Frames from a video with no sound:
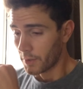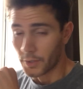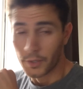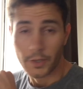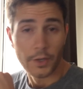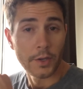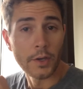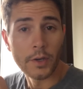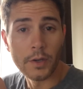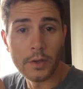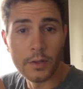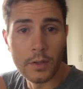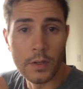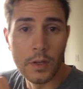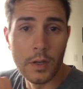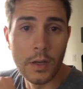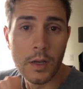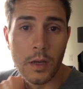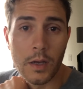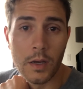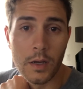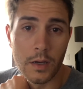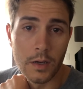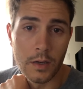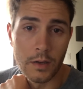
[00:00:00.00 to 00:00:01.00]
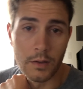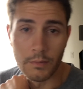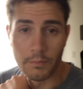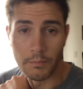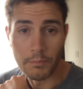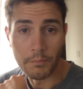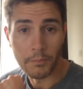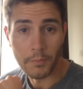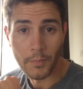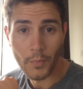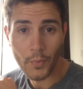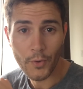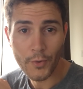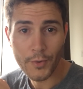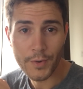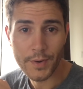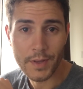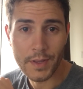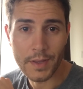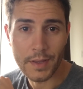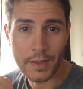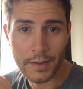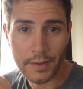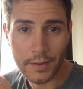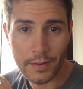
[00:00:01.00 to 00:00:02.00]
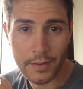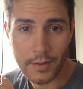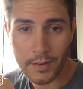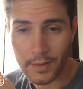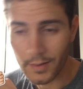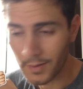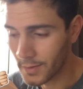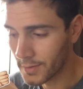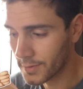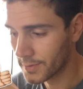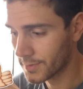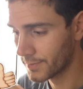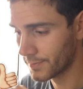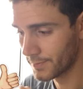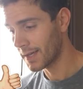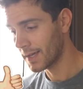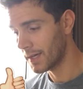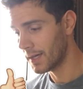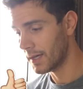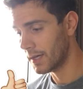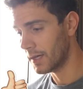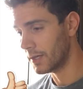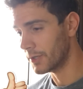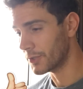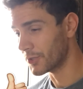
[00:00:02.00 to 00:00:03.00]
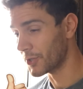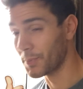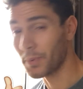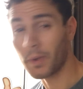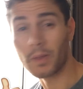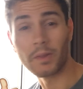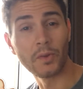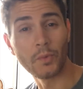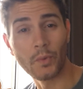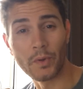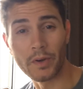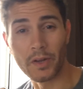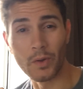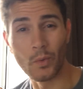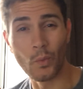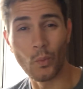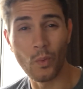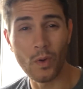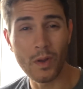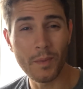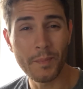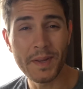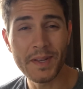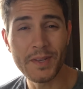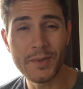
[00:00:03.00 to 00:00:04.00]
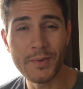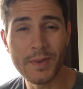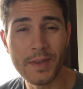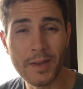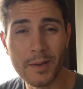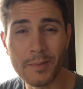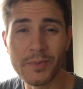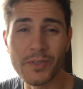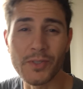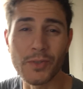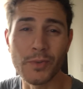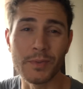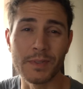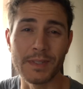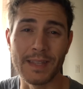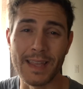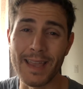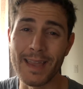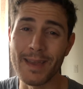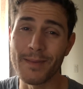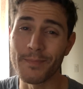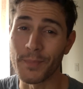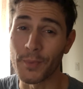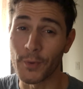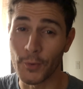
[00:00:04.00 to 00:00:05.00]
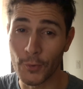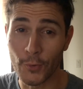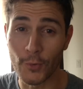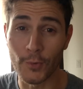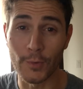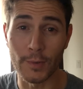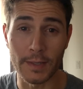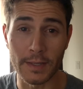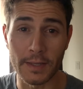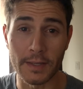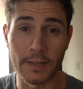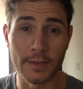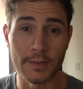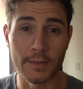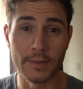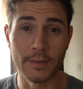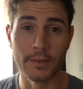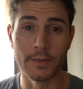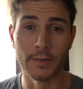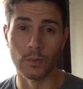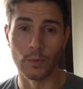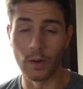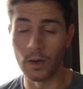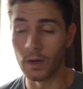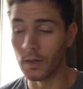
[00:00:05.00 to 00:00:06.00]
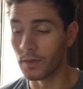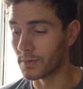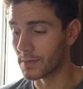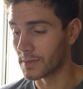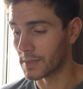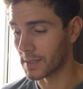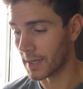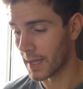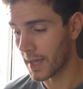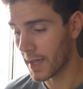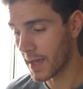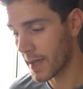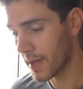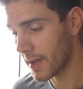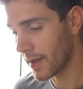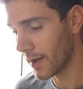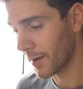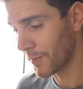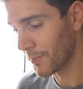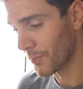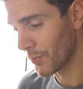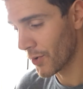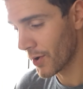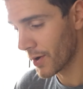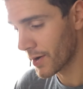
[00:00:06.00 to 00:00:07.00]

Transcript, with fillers: Good morning. So you're probably wondering, what am I doing up so damn early? Well, today I'm